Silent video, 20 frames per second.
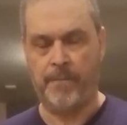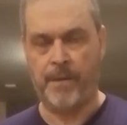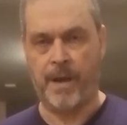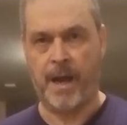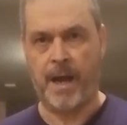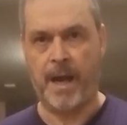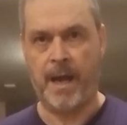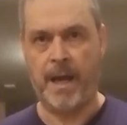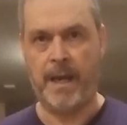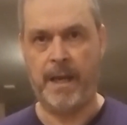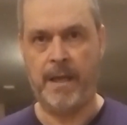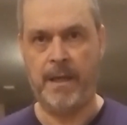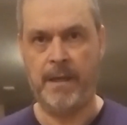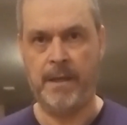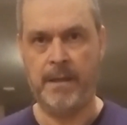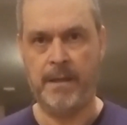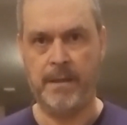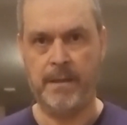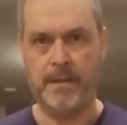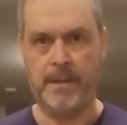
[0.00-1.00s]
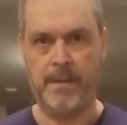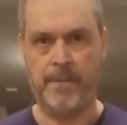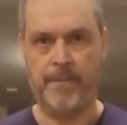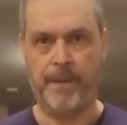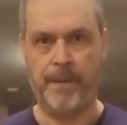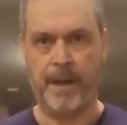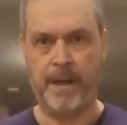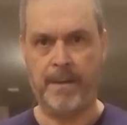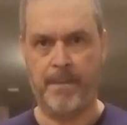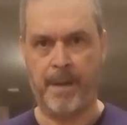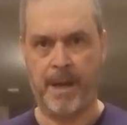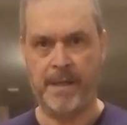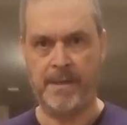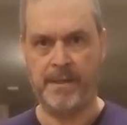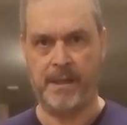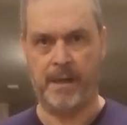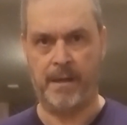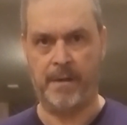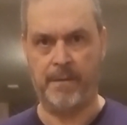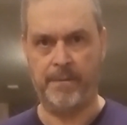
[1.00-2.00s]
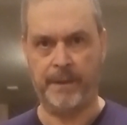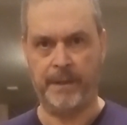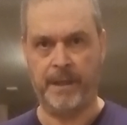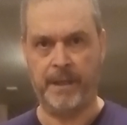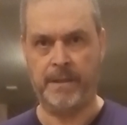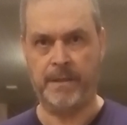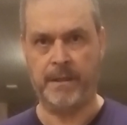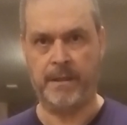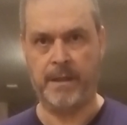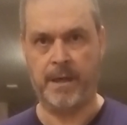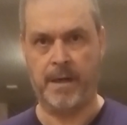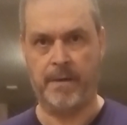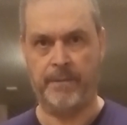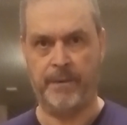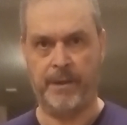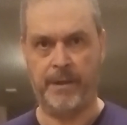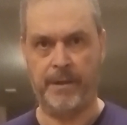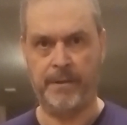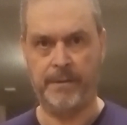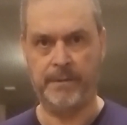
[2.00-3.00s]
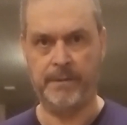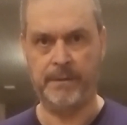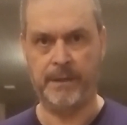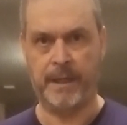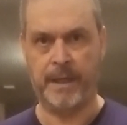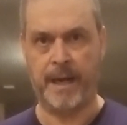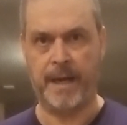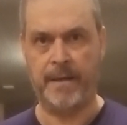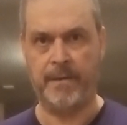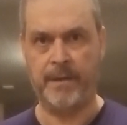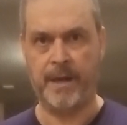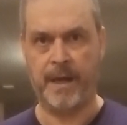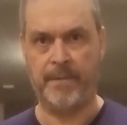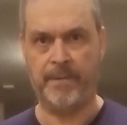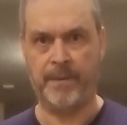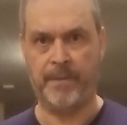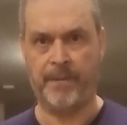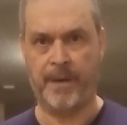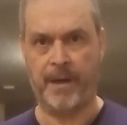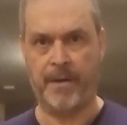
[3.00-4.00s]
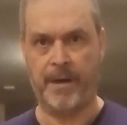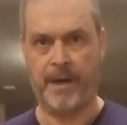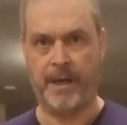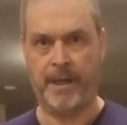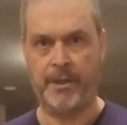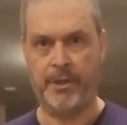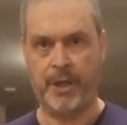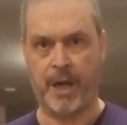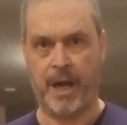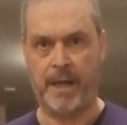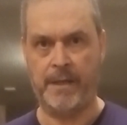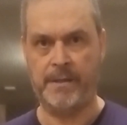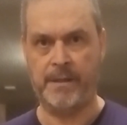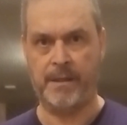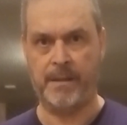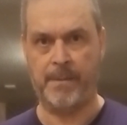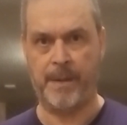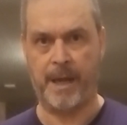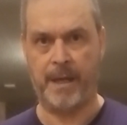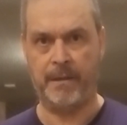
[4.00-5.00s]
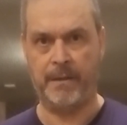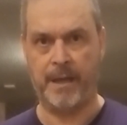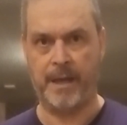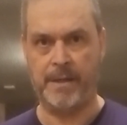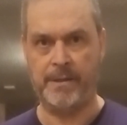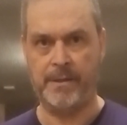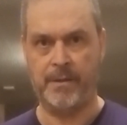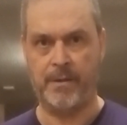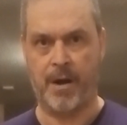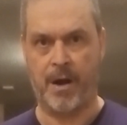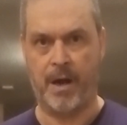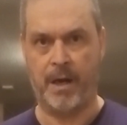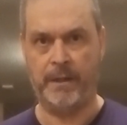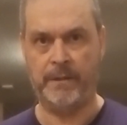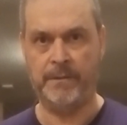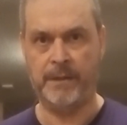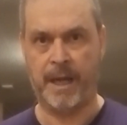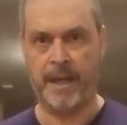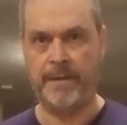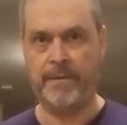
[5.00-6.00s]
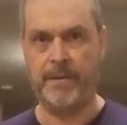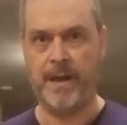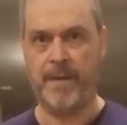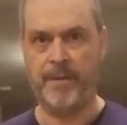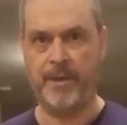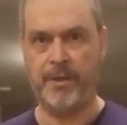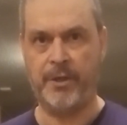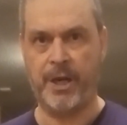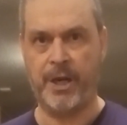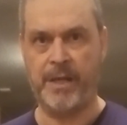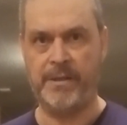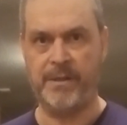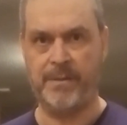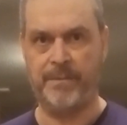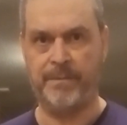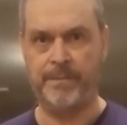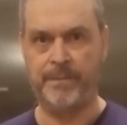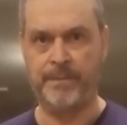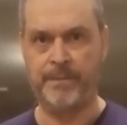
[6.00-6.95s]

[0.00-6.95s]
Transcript: I defend myself and get to cover and I don't have to fire any shots and the bad guys are gone, I don't have to chase them.